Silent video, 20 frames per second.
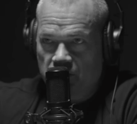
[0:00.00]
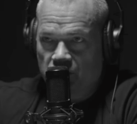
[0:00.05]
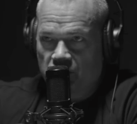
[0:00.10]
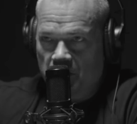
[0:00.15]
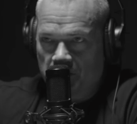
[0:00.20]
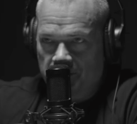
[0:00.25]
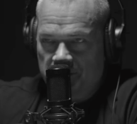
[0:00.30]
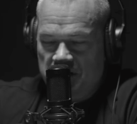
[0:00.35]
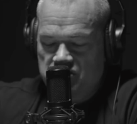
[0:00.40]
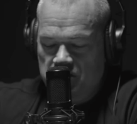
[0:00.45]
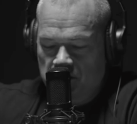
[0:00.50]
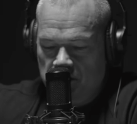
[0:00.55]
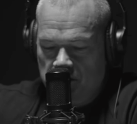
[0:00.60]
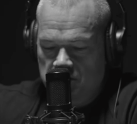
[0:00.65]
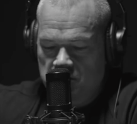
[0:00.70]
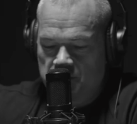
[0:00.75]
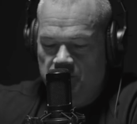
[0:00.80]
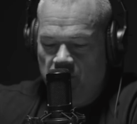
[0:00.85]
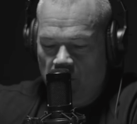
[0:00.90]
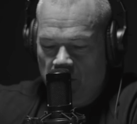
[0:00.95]
doing a
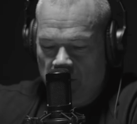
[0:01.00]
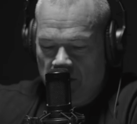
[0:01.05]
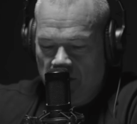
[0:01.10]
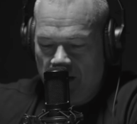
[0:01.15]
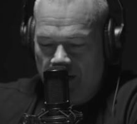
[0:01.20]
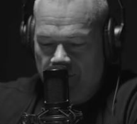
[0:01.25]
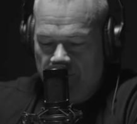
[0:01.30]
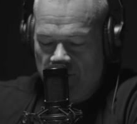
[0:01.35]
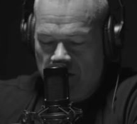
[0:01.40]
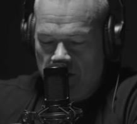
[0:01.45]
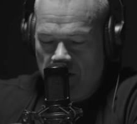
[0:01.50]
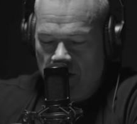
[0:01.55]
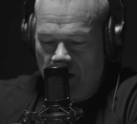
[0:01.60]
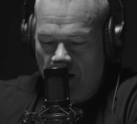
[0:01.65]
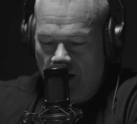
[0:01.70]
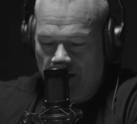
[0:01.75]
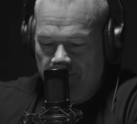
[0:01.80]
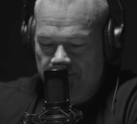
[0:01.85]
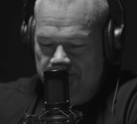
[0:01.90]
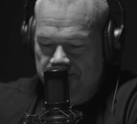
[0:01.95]
mission supporting them. And
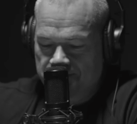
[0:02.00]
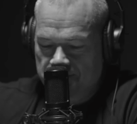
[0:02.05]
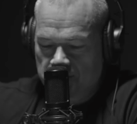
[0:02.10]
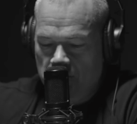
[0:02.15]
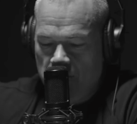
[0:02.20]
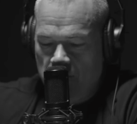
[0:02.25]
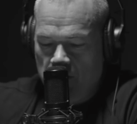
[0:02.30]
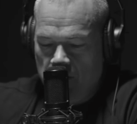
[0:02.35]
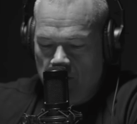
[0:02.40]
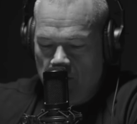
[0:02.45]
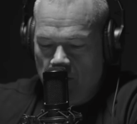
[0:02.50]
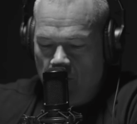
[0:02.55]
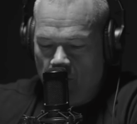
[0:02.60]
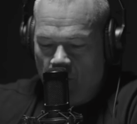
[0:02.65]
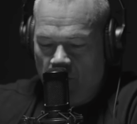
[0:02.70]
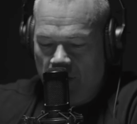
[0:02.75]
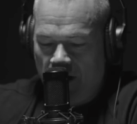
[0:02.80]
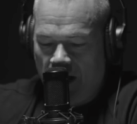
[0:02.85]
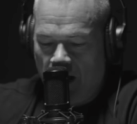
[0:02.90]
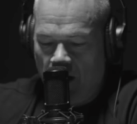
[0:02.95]

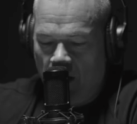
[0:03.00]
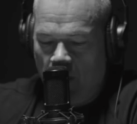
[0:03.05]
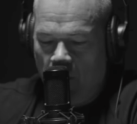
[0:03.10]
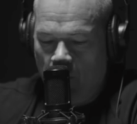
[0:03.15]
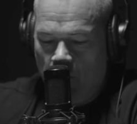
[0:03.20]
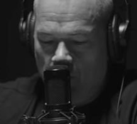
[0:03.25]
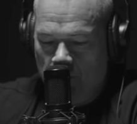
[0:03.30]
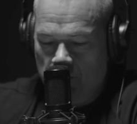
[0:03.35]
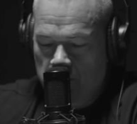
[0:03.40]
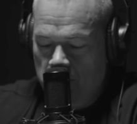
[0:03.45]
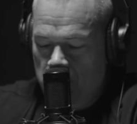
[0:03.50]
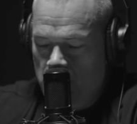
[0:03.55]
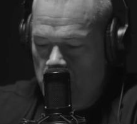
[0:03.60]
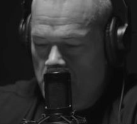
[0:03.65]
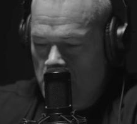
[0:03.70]
when we got home,